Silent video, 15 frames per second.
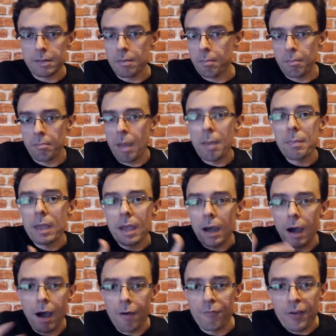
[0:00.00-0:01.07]
maybe
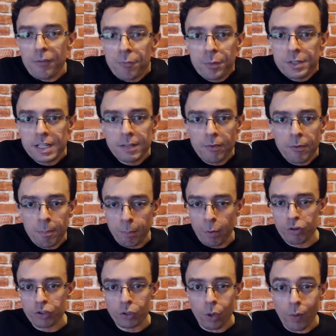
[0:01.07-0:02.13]
50% uh, of the
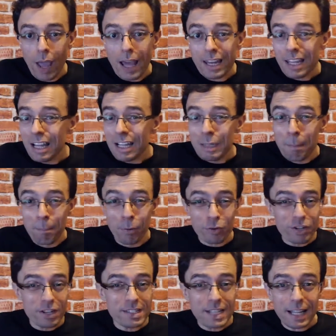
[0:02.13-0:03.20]
project already. The
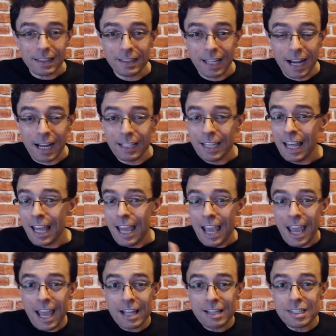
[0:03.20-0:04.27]
project is not done.
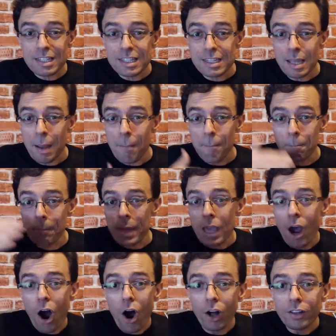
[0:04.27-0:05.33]
It's
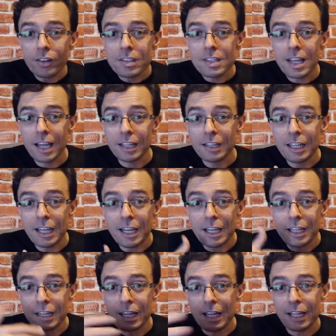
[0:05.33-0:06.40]
beyond
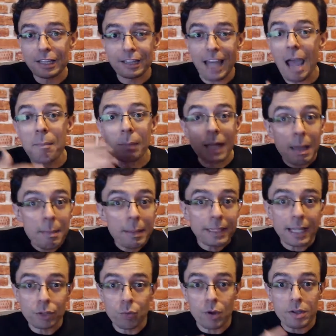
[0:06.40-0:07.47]
the the time limit
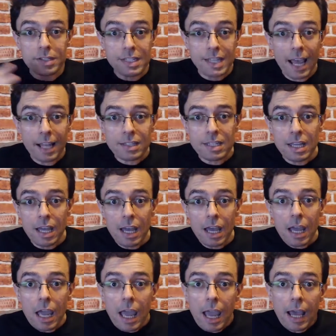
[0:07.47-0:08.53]
that was set,
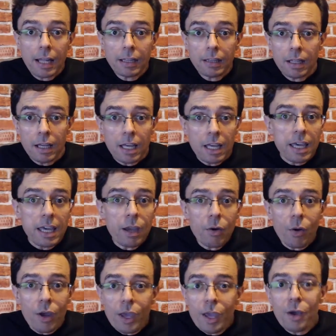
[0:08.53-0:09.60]
and he
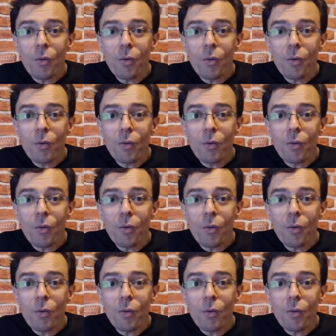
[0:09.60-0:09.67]
he